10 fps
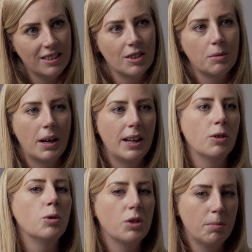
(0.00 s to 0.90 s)
system, and
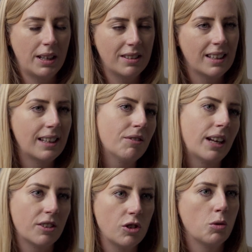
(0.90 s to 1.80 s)
it automatically
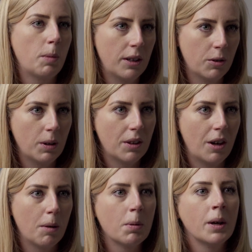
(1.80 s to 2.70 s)
flexes your bandwidth
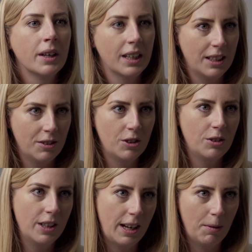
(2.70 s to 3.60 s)
up
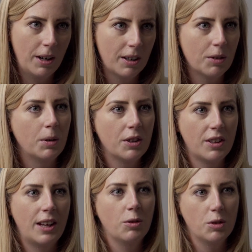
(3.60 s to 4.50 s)
into the network,
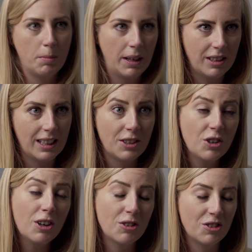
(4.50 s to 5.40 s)
which then automatically
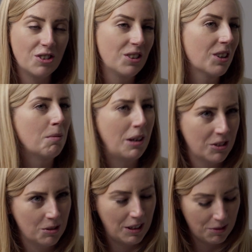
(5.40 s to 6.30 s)
charges you the
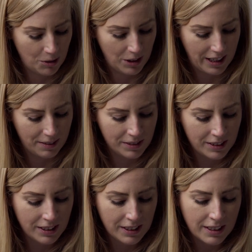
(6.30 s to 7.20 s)
commercial rate for that.
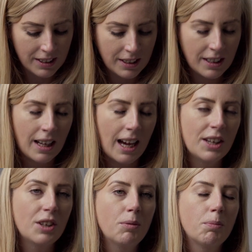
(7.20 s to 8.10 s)

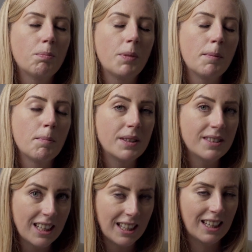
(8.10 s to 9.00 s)
And as in
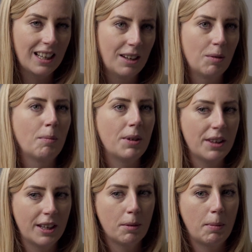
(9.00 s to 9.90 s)
particular, when we
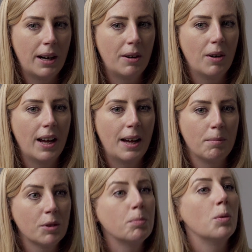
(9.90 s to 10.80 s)
think about
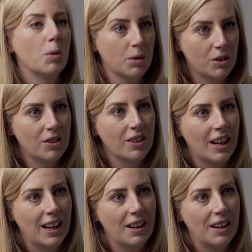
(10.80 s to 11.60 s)
sports,